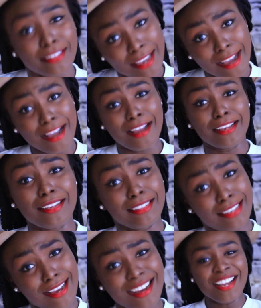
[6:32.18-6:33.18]
yeah.
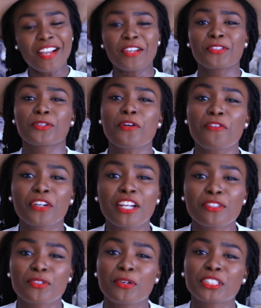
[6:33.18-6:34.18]
Yeah. So don't
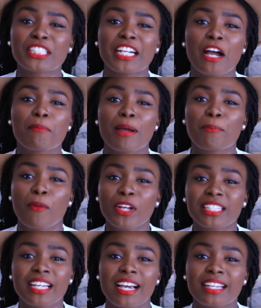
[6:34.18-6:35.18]
forget to go check out my
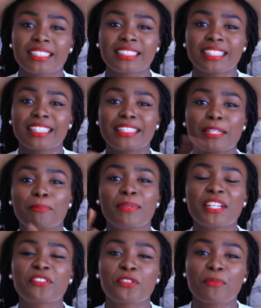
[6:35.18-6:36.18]
podcast, The
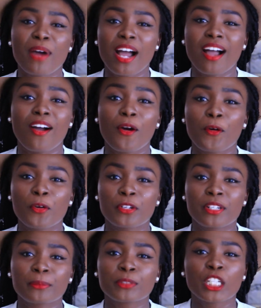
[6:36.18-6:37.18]
Big Dreamer,
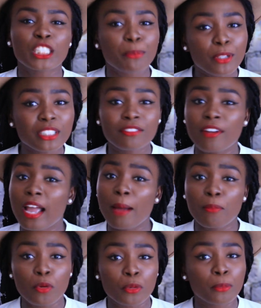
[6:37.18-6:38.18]
on Spotify,
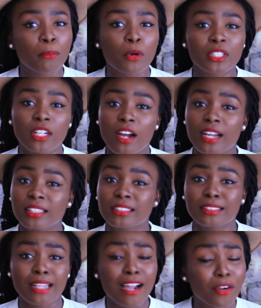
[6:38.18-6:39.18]
Apple
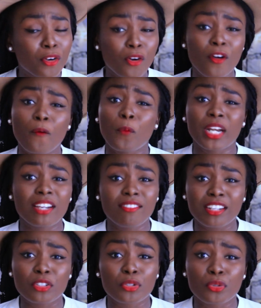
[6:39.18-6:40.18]
Podcasts, Anchor,
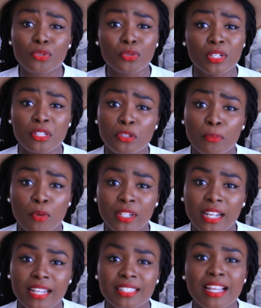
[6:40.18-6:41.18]
whatever you use to listen to
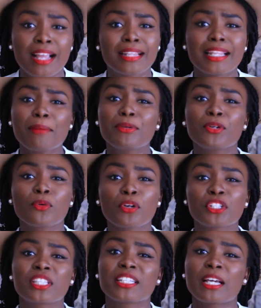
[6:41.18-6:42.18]
podcasts. Let me know
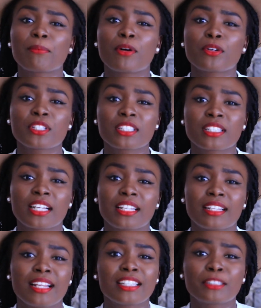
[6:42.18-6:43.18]
what you think about it
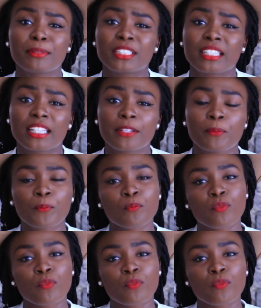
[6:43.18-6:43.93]
and let's basically